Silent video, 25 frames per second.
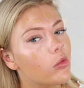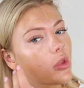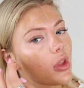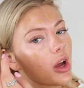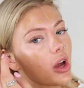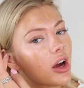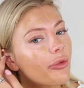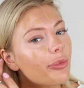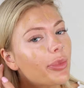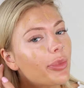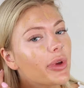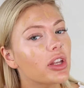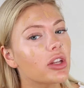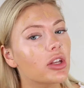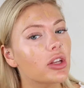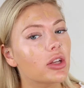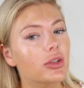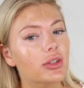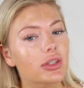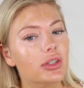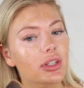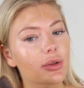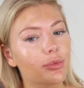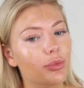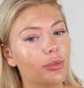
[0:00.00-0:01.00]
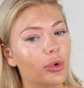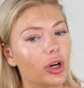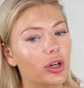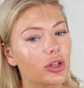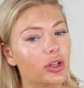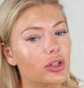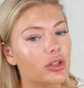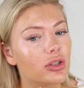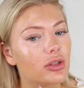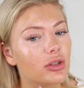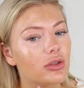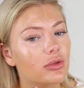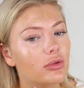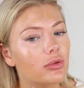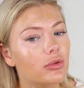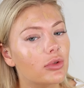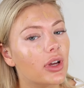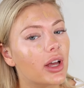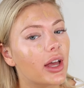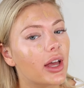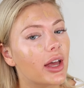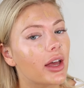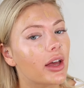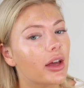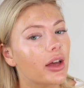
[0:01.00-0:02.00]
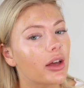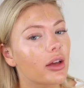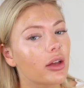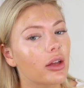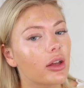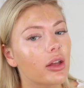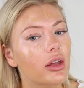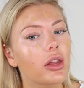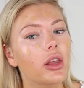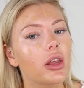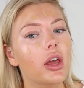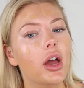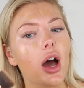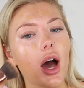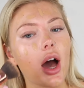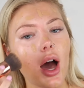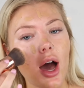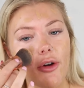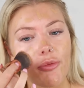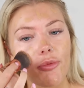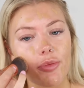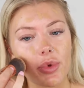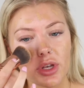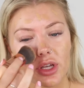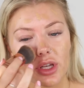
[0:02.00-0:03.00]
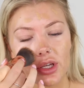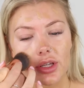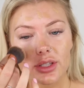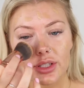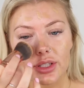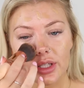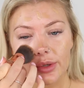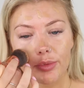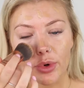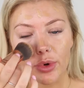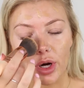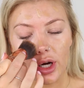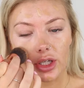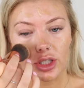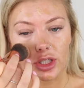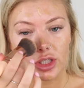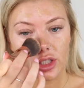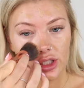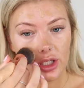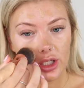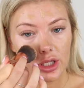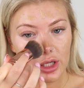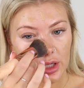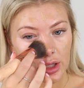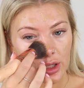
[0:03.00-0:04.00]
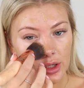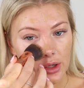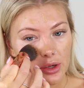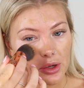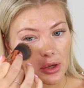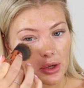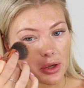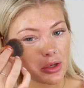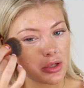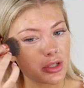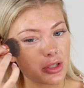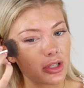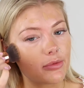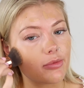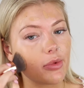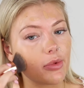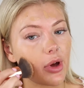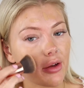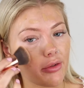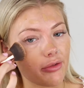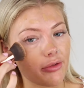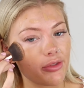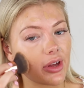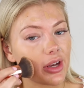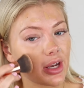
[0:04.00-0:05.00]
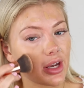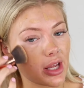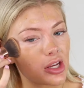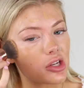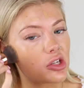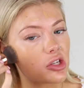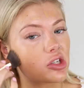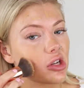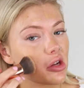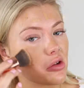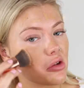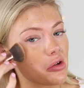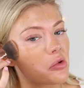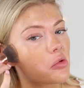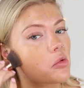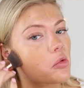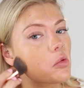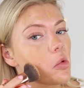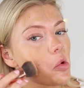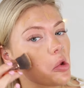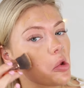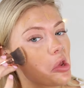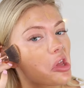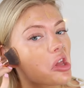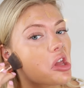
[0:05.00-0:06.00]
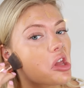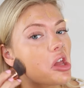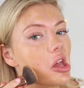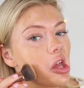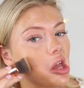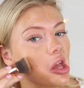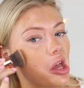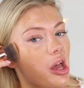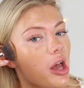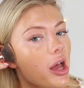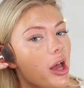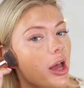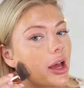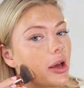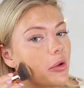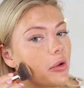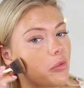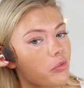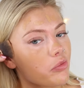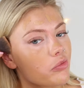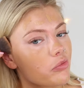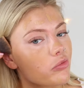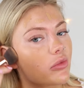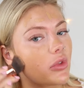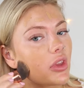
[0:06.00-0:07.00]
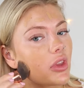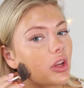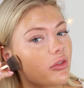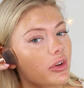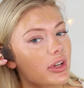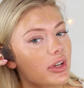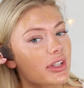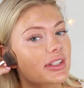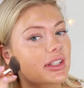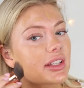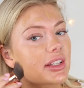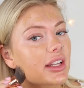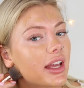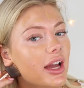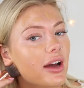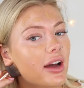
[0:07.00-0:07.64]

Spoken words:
I've been using a brush, oh hair. I've been using a brush to do my foundation recently.